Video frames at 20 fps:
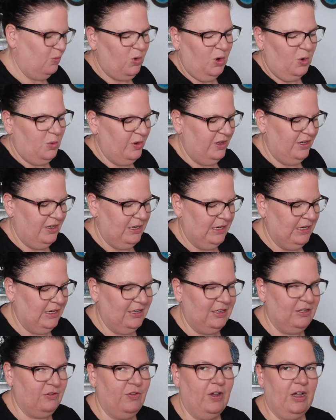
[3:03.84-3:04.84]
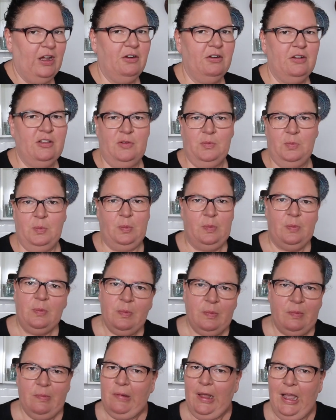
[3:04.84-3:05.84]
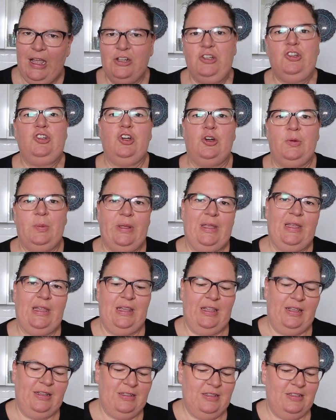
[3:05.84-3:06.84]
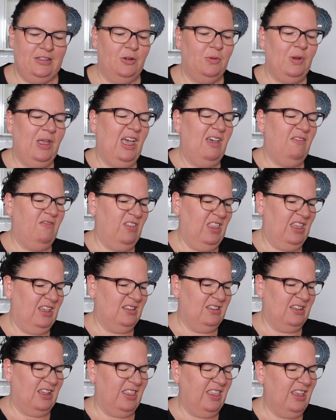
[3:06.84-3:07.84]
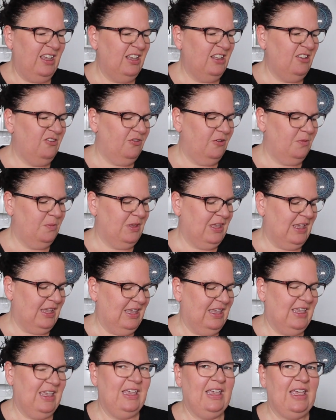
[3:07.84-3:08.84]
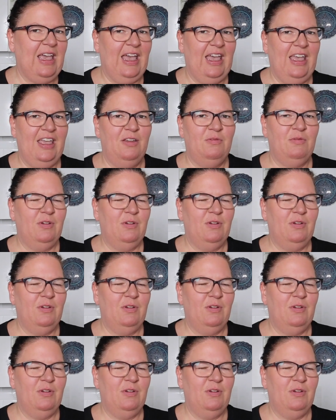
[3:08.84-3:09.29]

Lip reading: what we did as far as a shopping list. So we have this, I think it's from Kiki Cake.